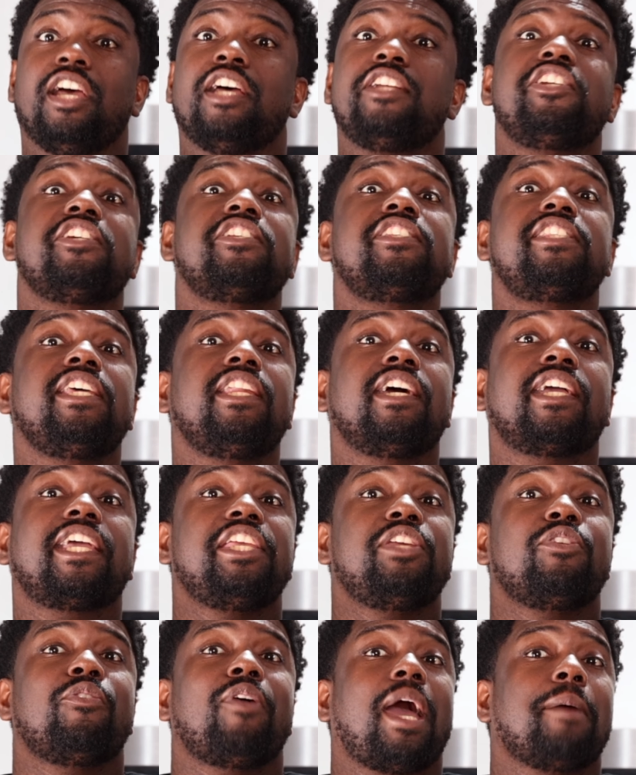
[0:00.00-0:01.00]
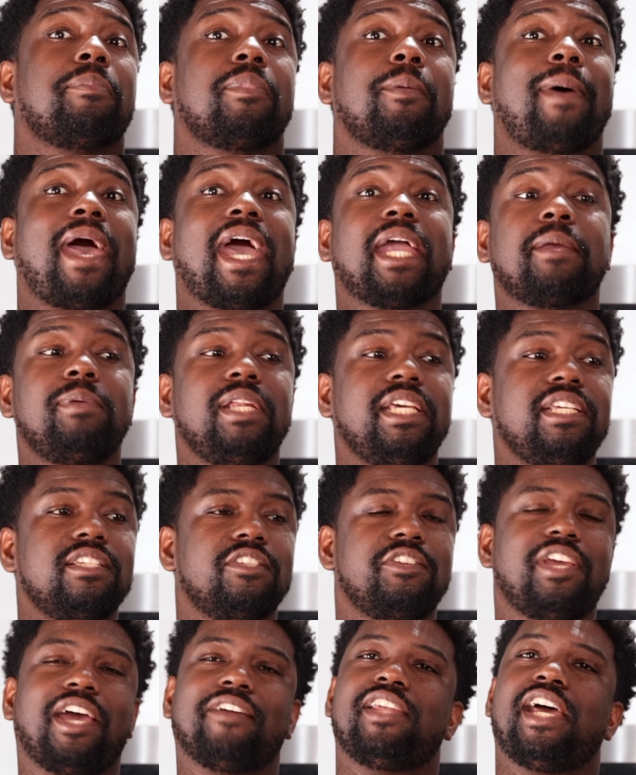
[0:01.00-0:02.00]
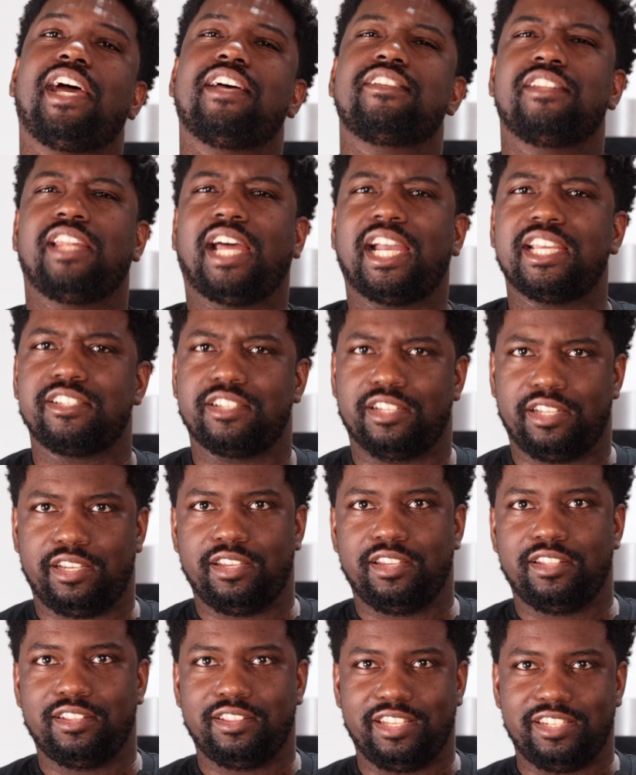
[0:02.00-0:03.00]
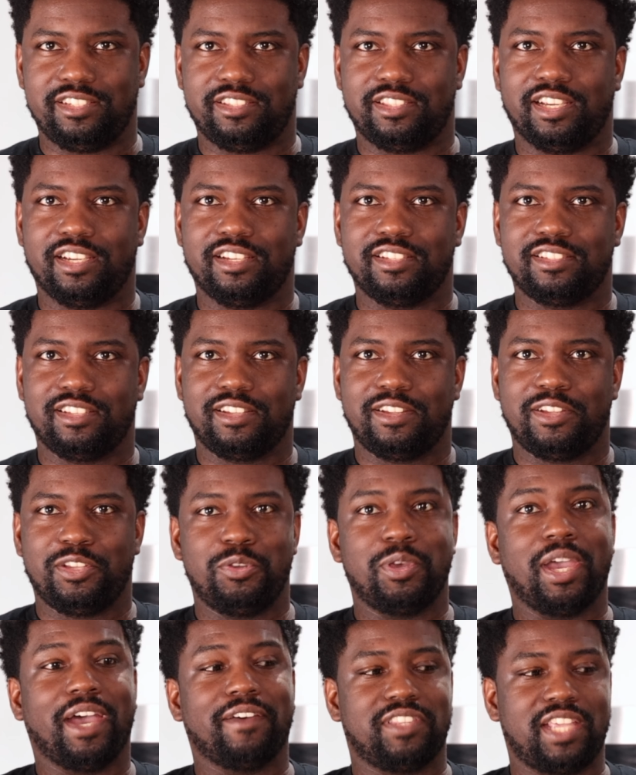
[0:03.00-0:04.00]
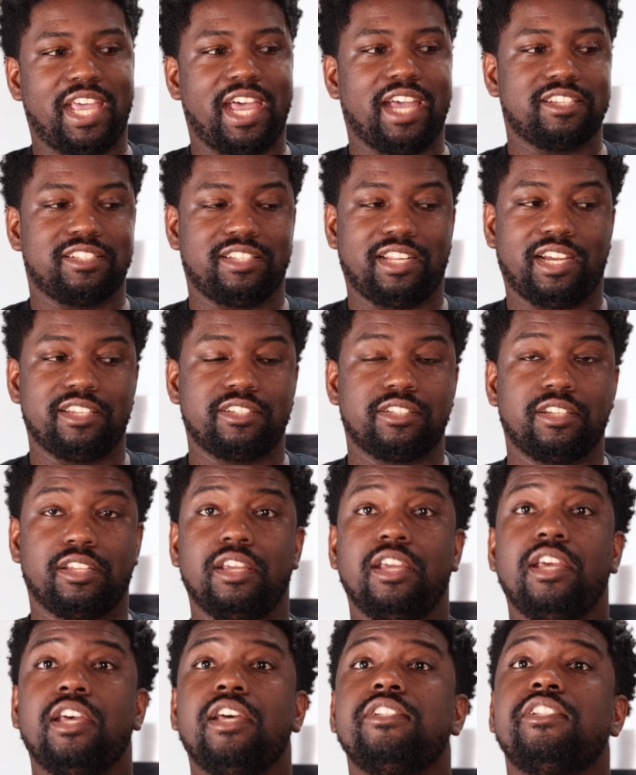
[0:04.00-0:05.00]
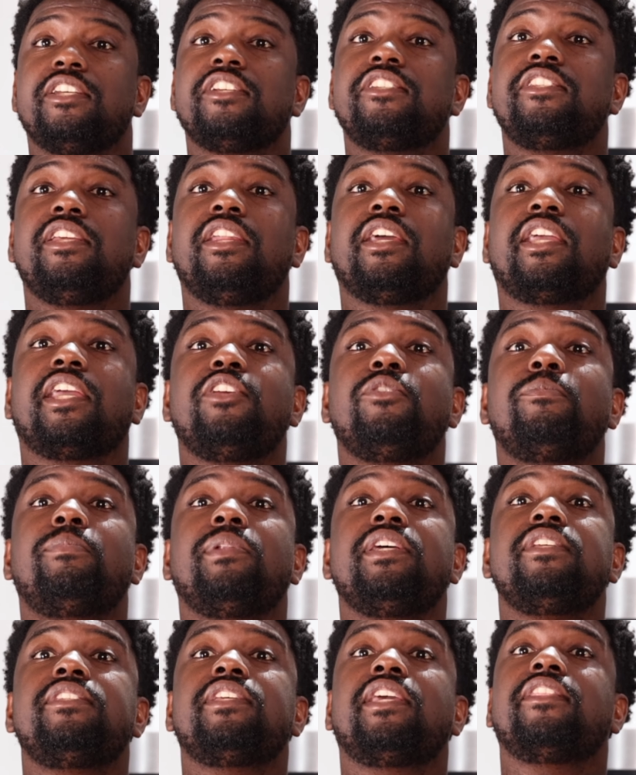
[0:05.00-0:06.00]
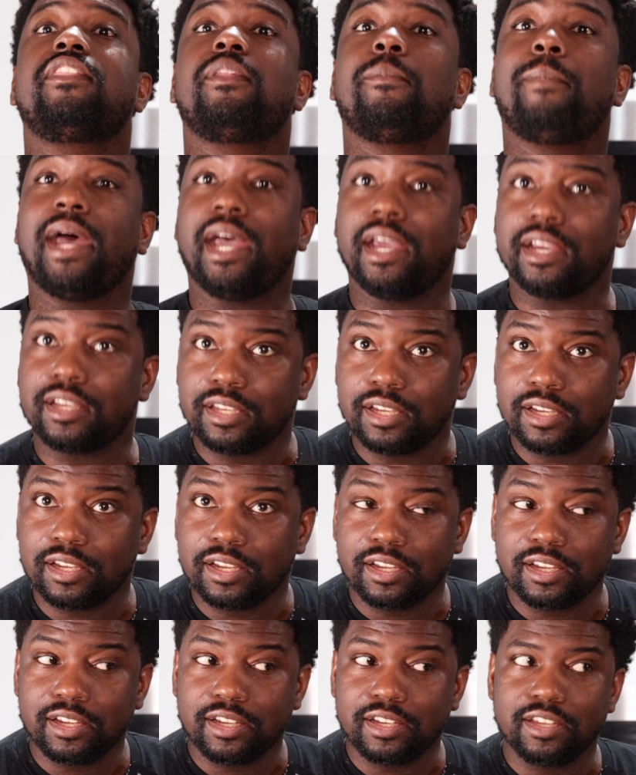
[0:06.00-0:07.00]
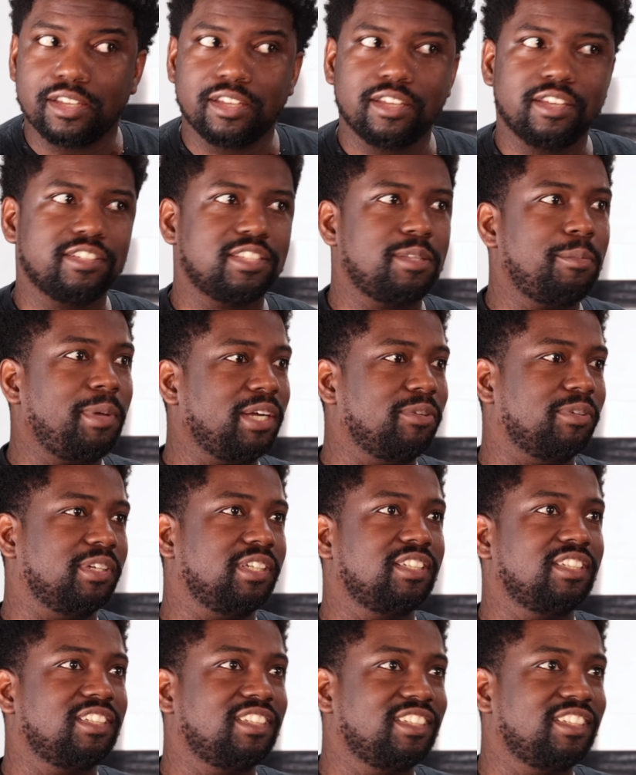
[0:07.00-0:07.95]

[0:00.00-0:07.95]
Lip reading: Justina, can you grab the bag, please? You have to ask nicely these days. You have to ask nicely. Justina, can you please get the bag? It's the big one.